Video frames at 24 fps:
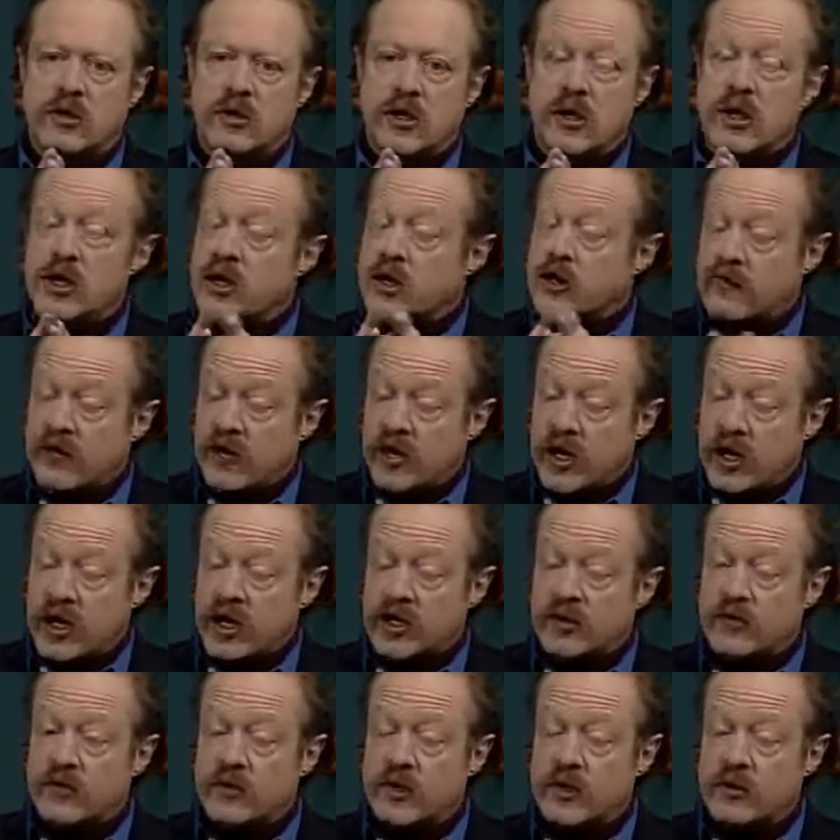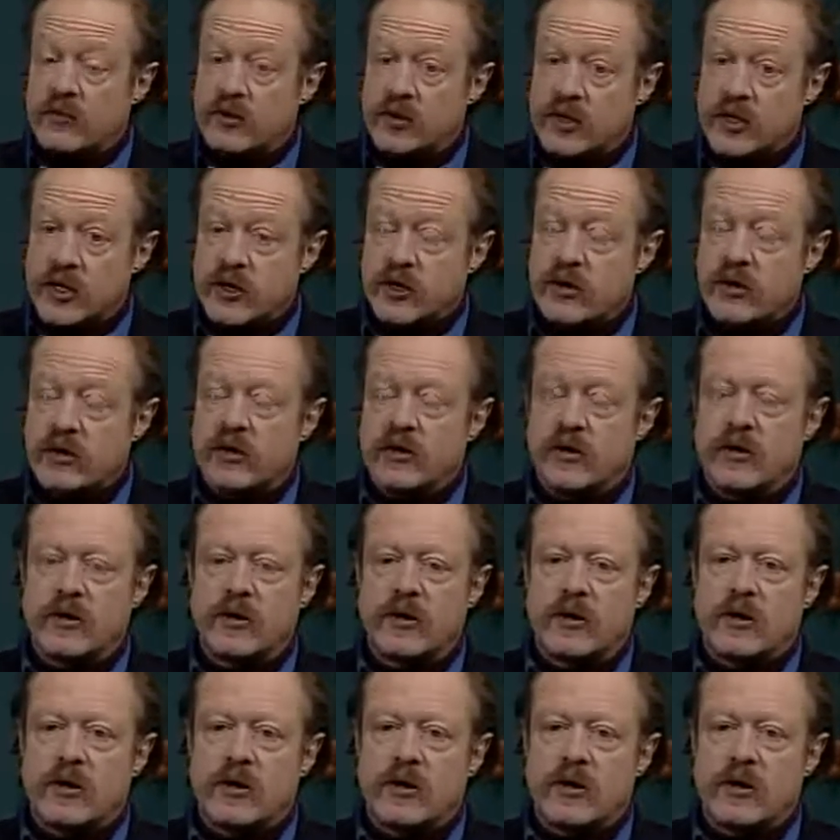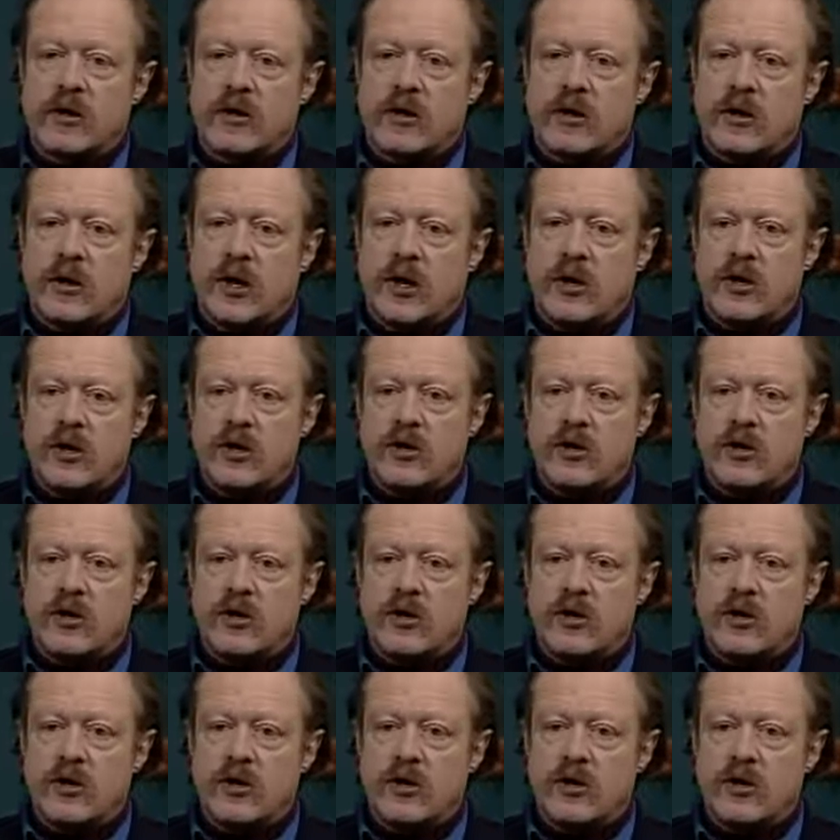Indian philosophy in particular, and